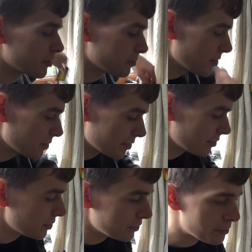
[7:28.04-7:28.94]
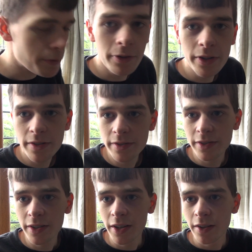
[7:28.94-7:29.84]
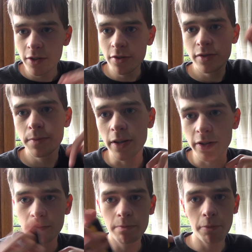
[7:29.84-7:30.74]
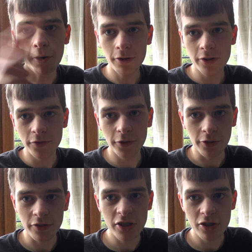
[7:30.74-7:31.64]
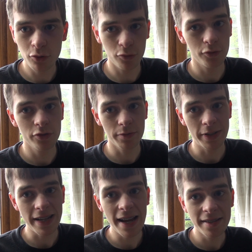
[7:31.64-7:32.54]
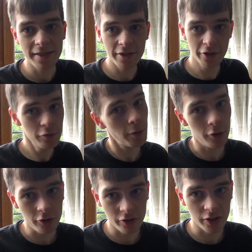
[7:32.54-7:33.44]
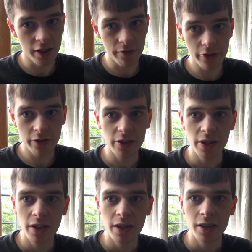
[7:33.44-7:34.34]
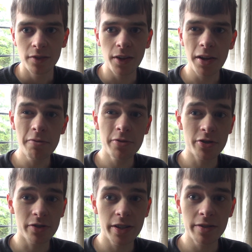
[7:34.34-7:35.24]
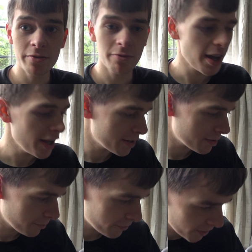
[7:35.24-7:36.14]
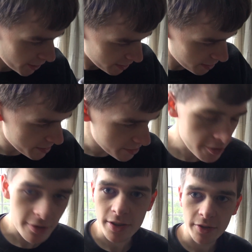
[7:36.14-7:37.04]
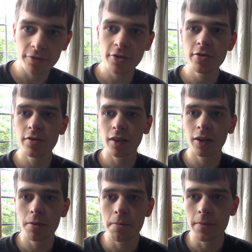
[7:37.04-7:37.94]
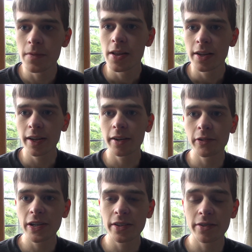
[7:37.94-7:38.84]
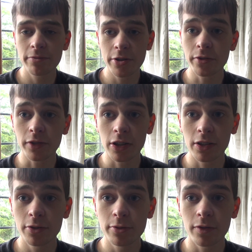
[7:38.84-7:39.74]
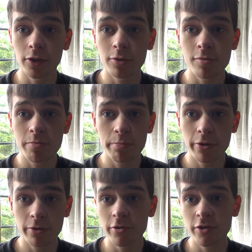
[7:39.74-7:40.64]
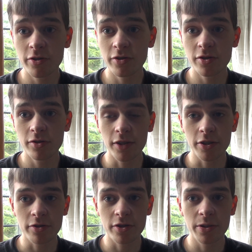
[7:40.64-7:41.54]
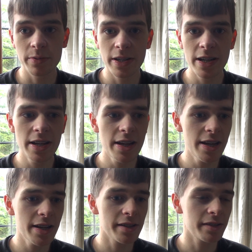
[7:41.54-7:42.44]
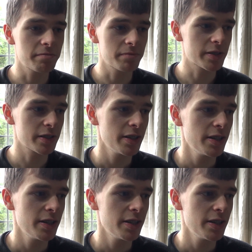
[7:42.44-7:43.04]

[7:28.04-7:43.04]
Which brings me to the other point. There used to be a box full of stuff under my desk, 2 boxes even. They were just in the way, and I'm finally sorting through getting rid of a load of old books and stuff I just don't need. And